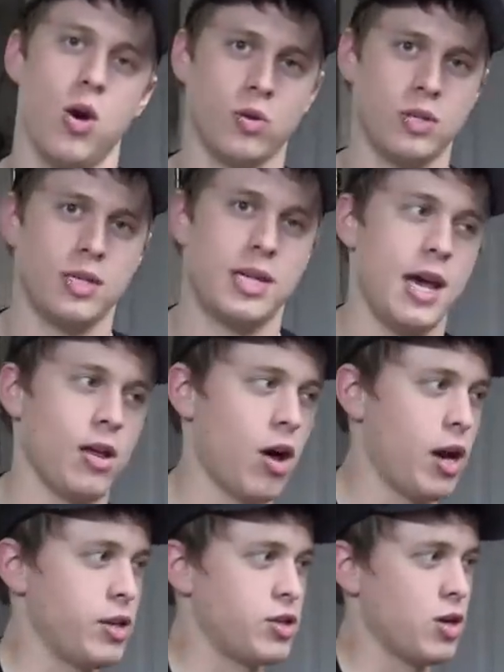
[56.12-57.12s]
nose and tail
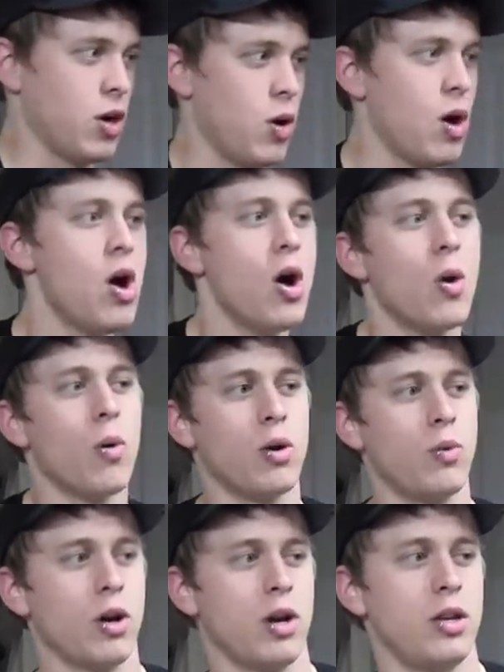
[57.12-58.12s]
on it. So
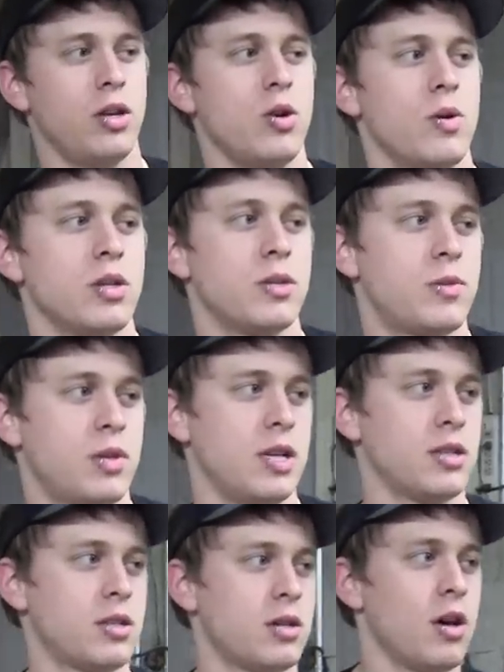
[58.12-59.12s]
what we're going to do is,
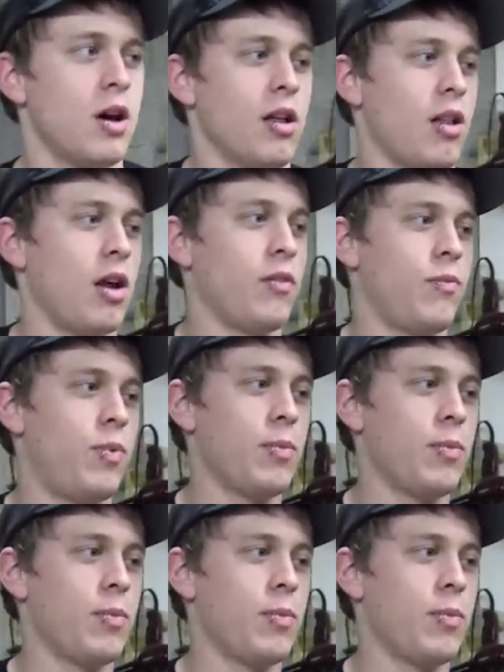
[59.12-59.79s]
since a lot of